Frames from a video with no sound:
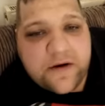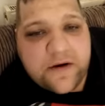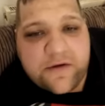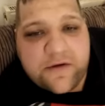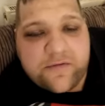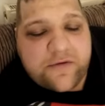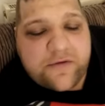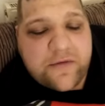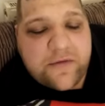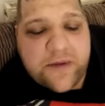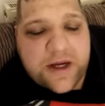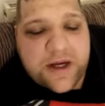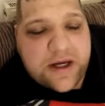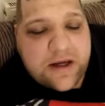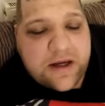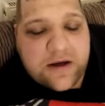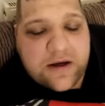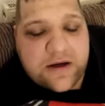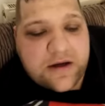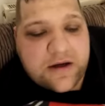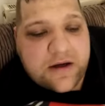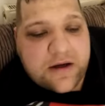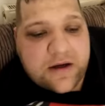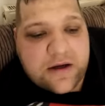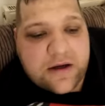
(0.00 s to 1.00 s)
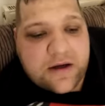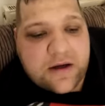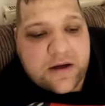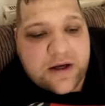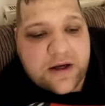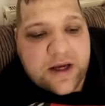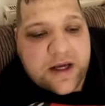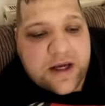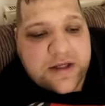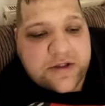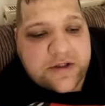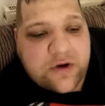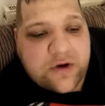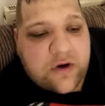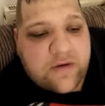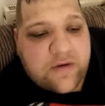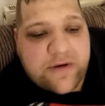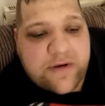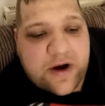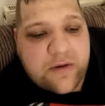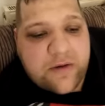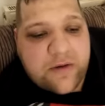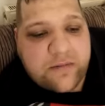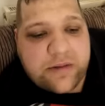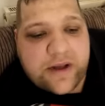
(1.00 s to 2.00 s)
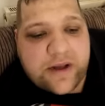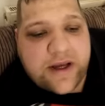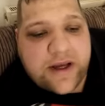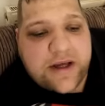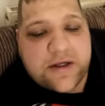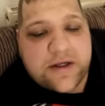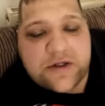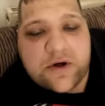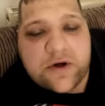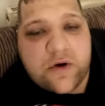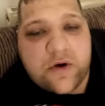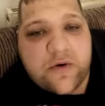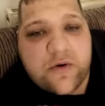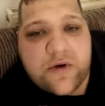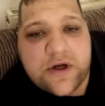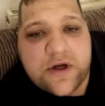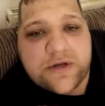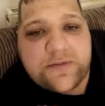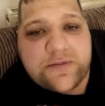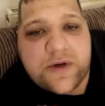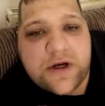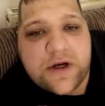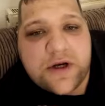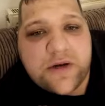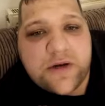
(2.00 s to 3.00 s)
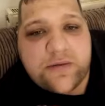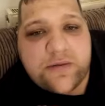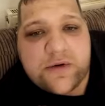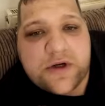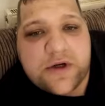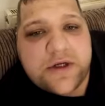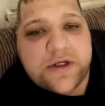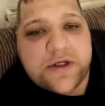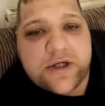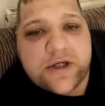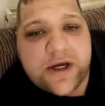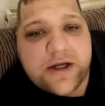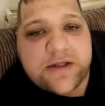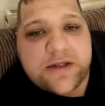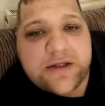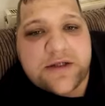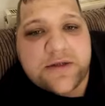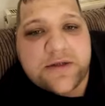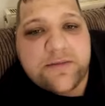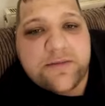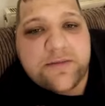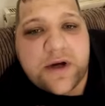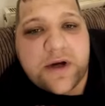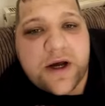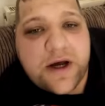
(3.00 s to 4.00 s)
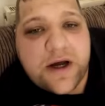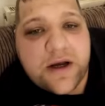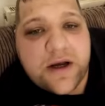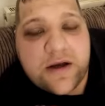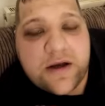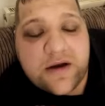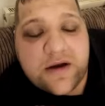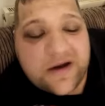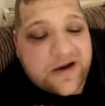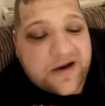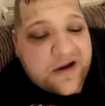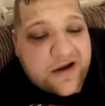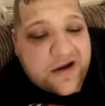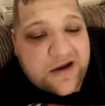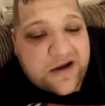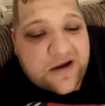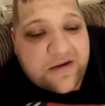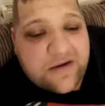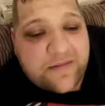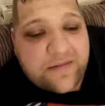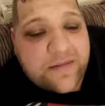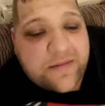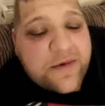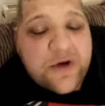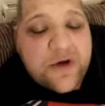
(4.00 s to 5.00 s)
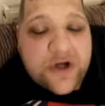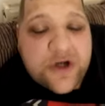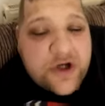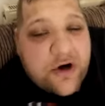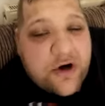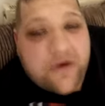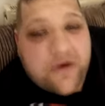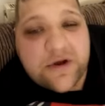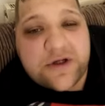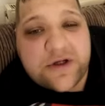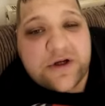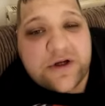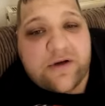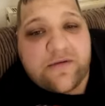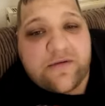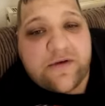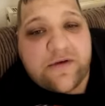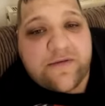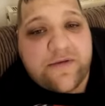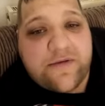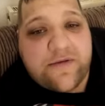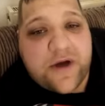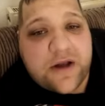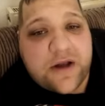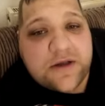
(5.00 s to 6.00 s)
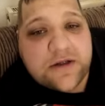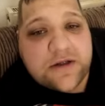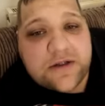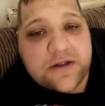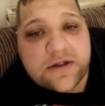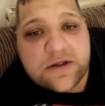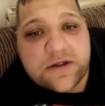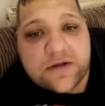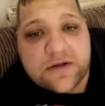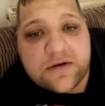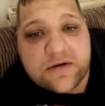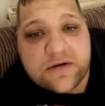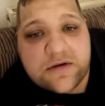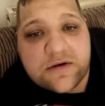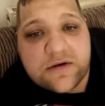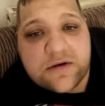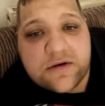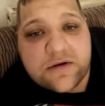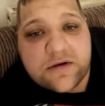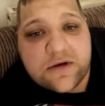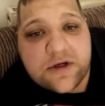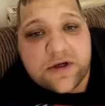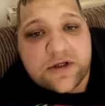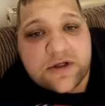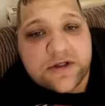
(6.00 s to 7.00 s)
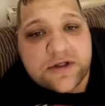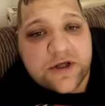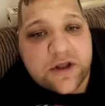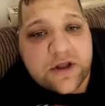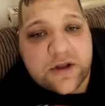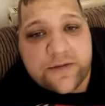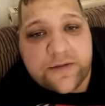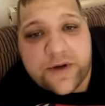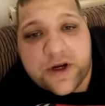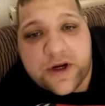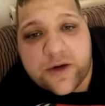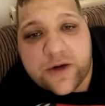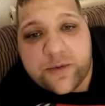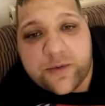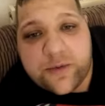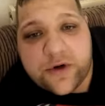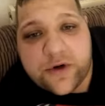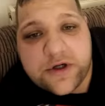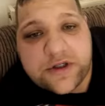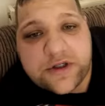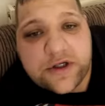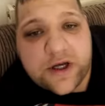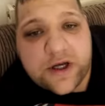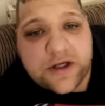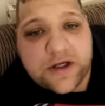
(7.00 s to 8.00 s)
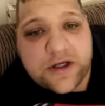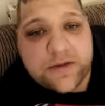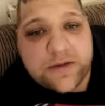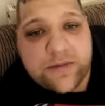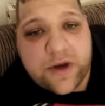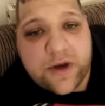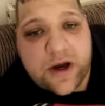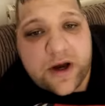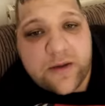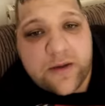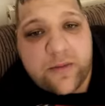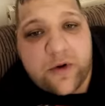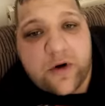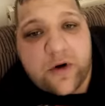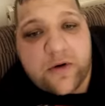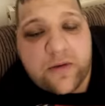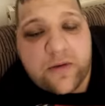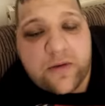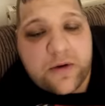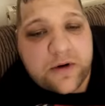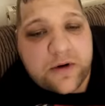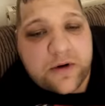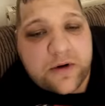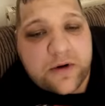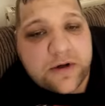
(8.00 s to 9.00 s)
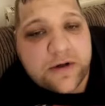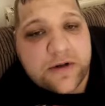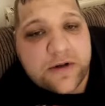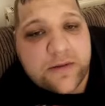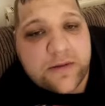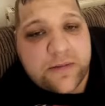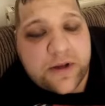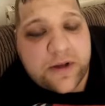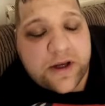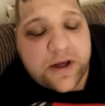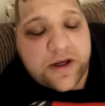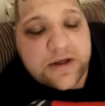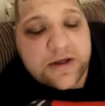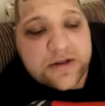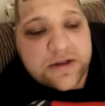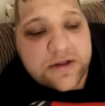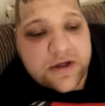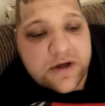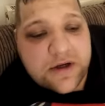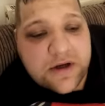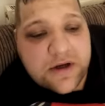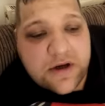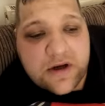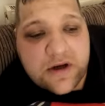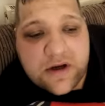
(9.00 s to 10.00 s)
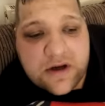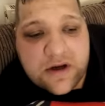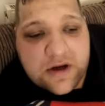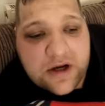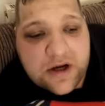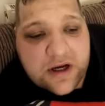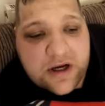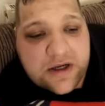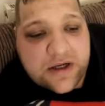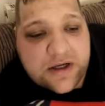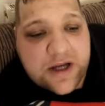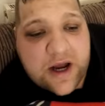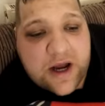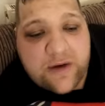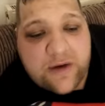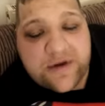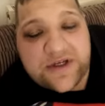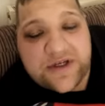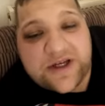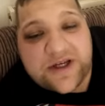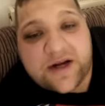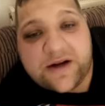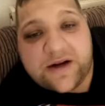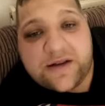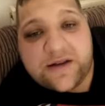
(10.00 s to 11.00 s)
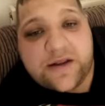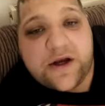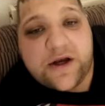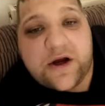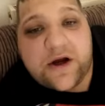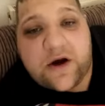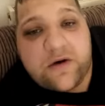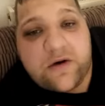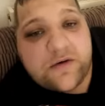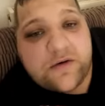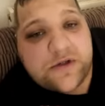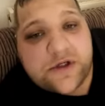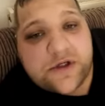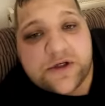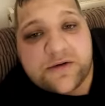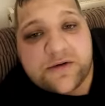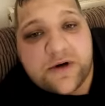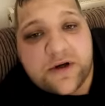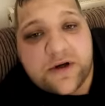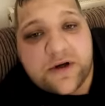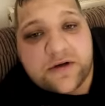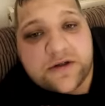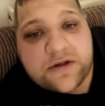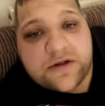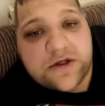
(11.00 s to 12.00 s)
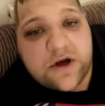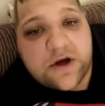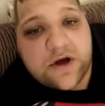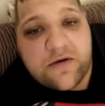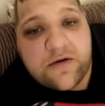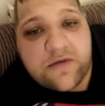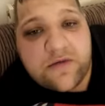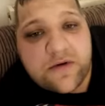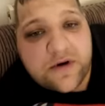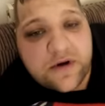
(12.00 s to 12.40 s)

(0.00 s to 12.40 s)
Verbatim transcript: for me, his all round play has always been appreciated by the majority of the fans. It's certainly been appreciated by Paul Warne and the players. And now he's added the goals as well. So